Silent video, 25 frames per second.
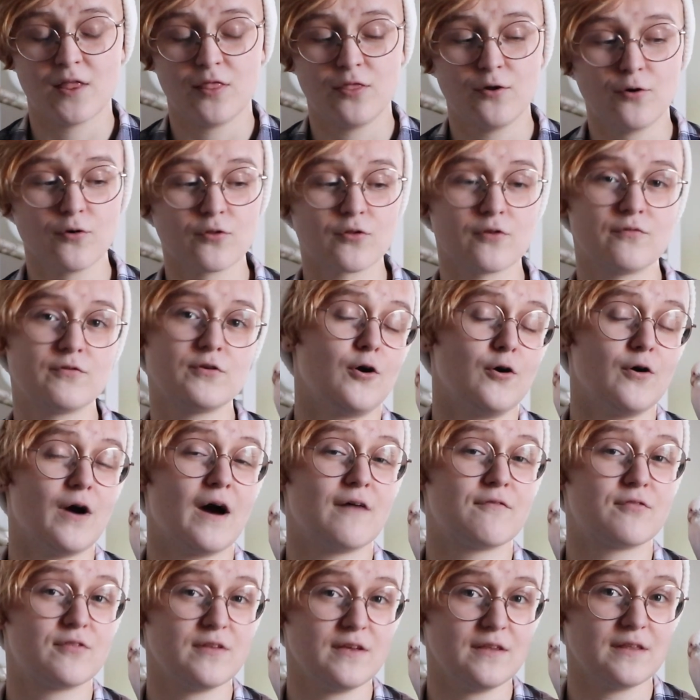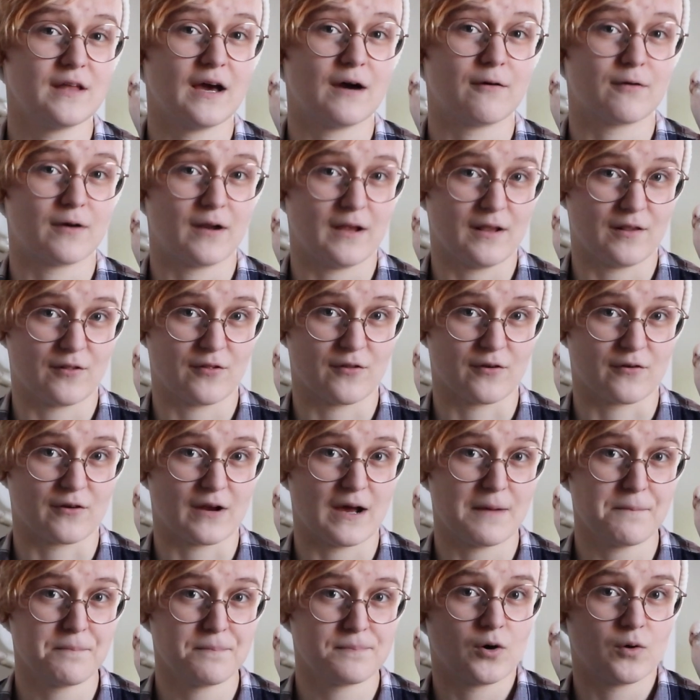Those of you who have seen our
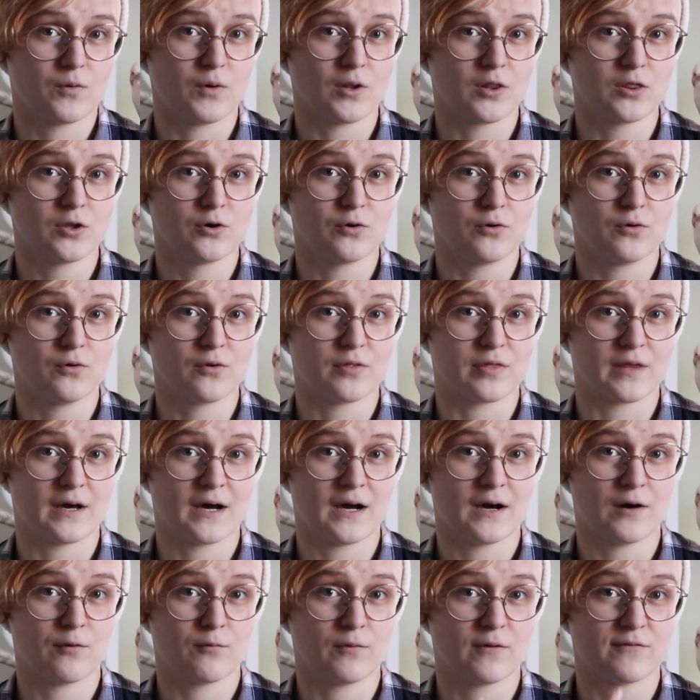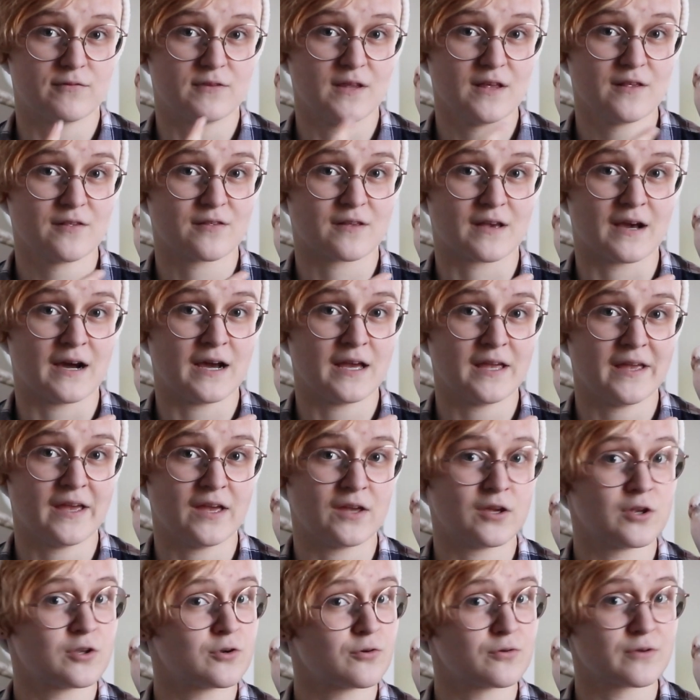Instagram will know that with this guy,
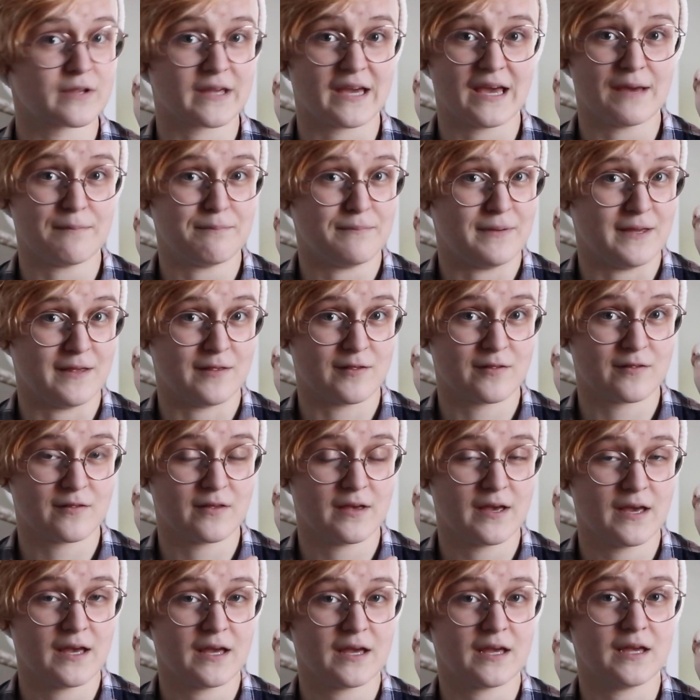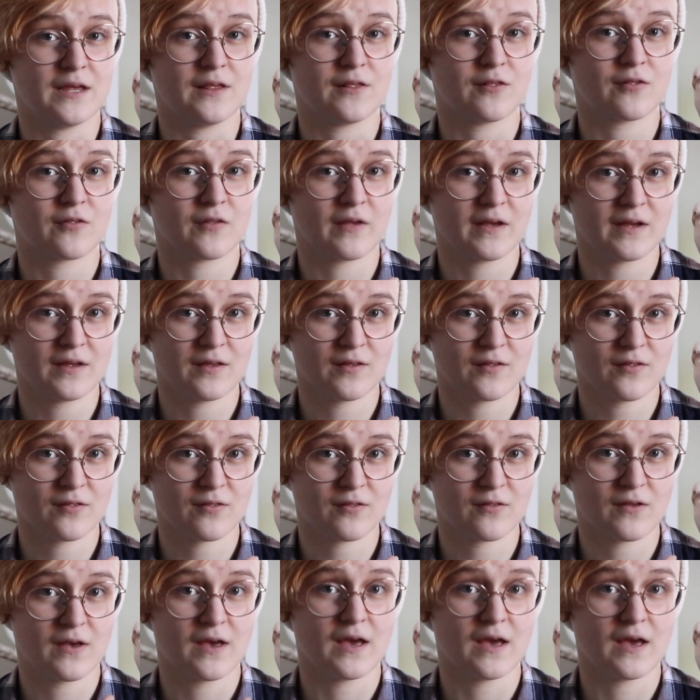you don't get peace. He sings